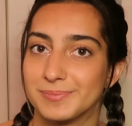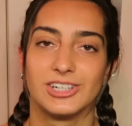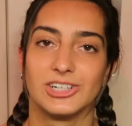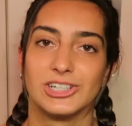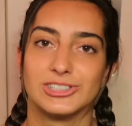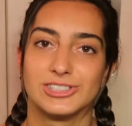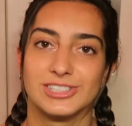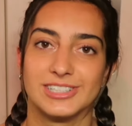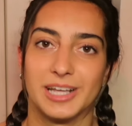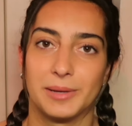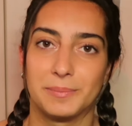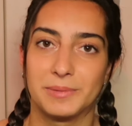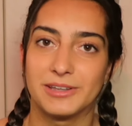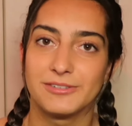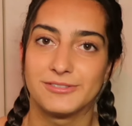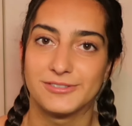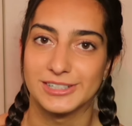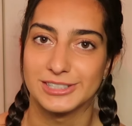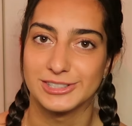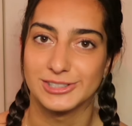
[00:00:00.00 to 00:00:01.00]
There's yummy
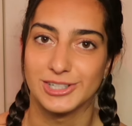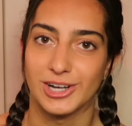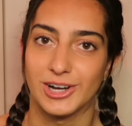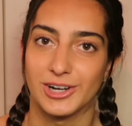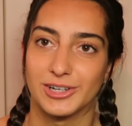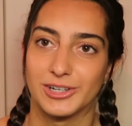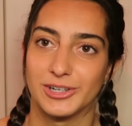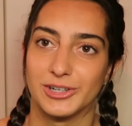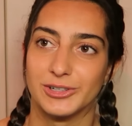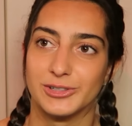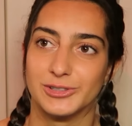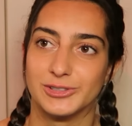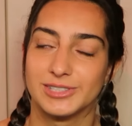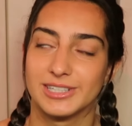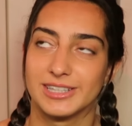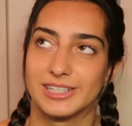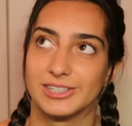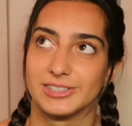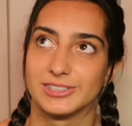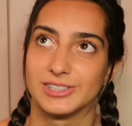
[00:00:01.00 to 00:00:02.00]
fish
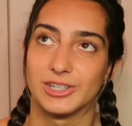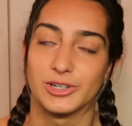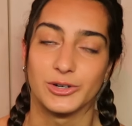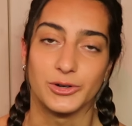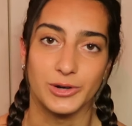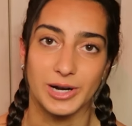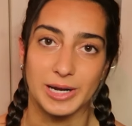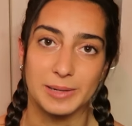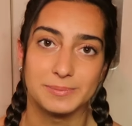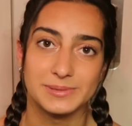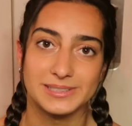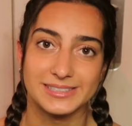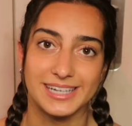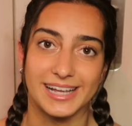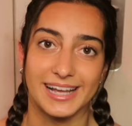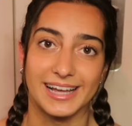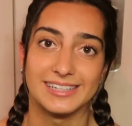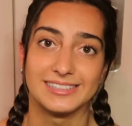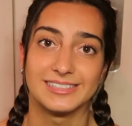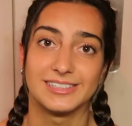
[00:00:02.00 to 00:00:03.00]
tacos, there's a crepe
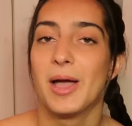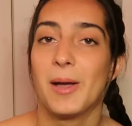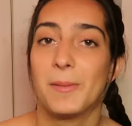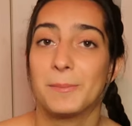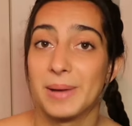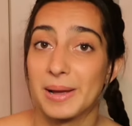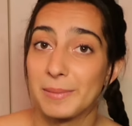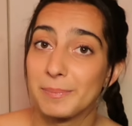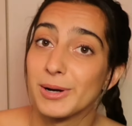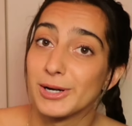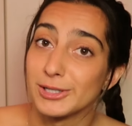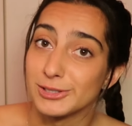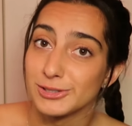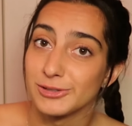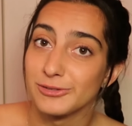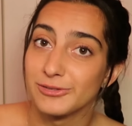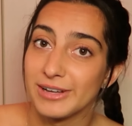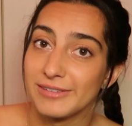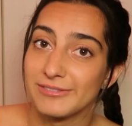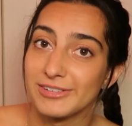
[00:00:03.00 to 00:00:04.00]
stand. My
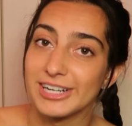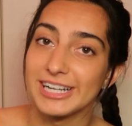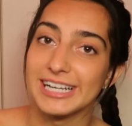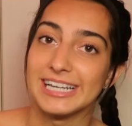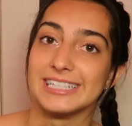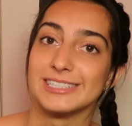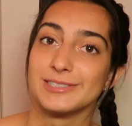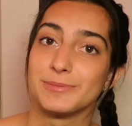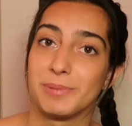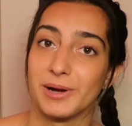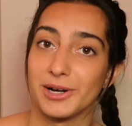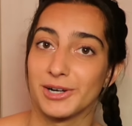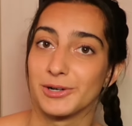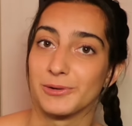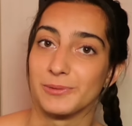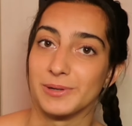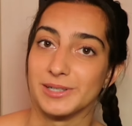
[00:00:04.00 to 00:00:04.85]
personal favorite is Pucker